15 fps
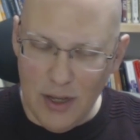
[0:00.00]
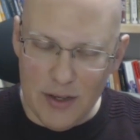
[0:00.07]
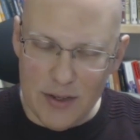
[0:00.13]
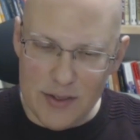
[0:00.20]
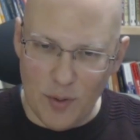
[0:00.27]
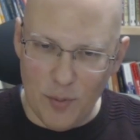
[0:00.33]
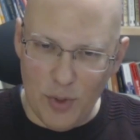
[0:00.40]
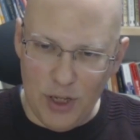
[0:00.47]

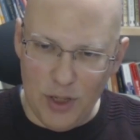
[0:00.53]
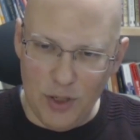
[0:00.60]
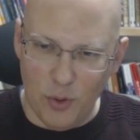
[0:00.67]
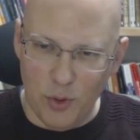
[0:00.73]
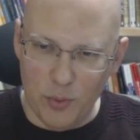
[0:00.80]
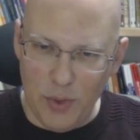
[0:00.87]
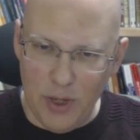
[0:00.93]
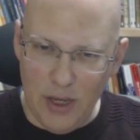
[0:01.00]
somebody
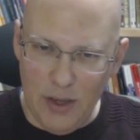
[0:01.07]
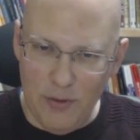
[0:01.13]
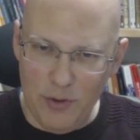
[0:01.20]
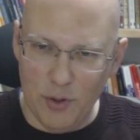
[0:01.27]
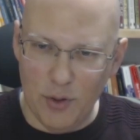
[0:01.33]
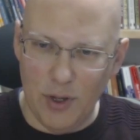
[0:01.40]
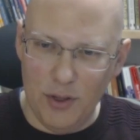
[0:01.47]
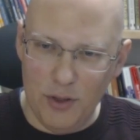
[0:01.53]
told me, if
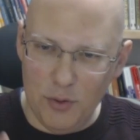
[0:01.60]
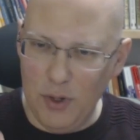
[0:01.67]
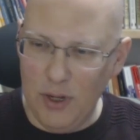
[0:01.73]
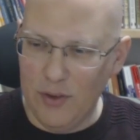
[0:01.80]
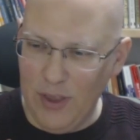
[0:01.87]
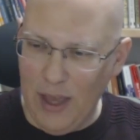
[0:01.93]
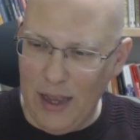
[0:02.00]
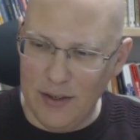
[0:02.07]
you are
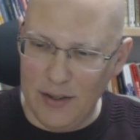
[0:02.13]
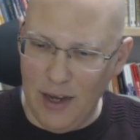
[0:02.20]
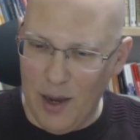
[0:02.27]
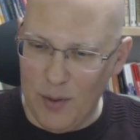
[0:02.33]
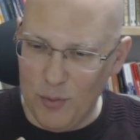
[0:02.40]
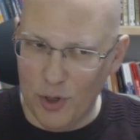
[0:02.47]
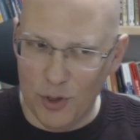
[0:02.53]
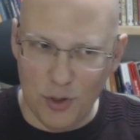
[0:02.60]
doing that,
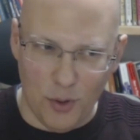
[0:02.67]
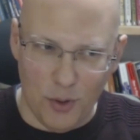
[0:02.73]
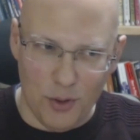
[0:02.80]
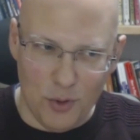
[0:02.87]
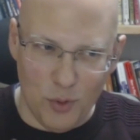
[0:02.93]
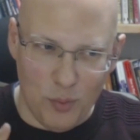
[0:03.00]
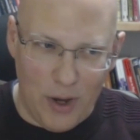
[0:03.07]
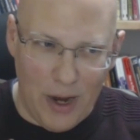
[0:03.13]
I'm not going
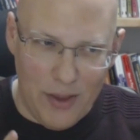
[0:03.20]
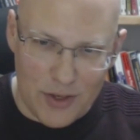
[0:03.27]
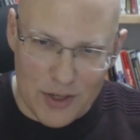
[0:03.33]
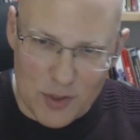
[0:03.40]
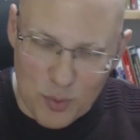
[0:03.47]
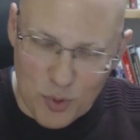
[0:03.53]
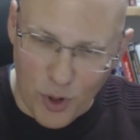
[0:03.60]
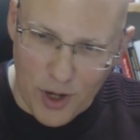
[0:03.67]
to buy
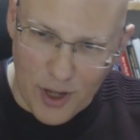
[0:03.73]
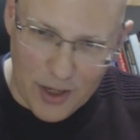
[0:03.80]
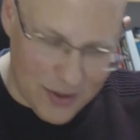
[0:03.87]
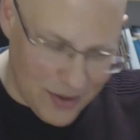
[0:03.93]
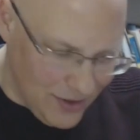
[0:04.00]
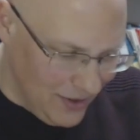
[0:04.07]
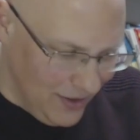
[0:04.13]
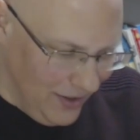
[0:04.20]
this
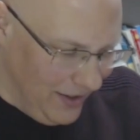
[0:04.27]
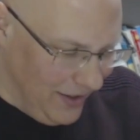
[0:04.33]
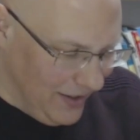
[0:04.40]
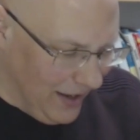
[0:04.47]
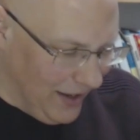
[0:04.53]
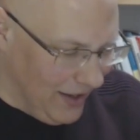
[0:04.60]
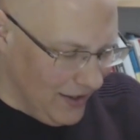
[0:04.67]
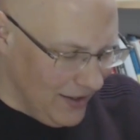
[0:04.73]
product.
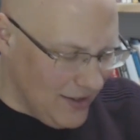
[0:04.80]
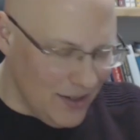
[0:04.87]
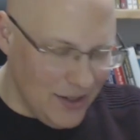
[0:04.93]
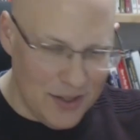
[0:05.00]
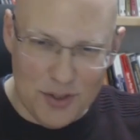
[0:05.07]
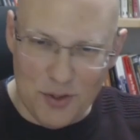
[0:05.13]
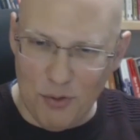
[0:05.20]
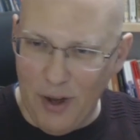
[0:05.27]
Yeah, it's a
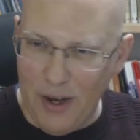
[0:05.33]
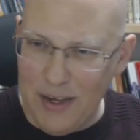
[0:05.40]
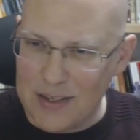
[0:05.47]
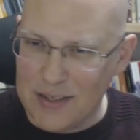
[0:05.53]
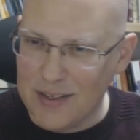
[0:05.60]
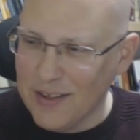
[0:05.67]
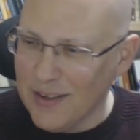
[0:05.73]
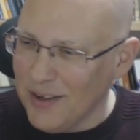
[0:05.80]

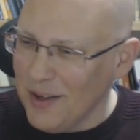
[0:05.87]
disgrace.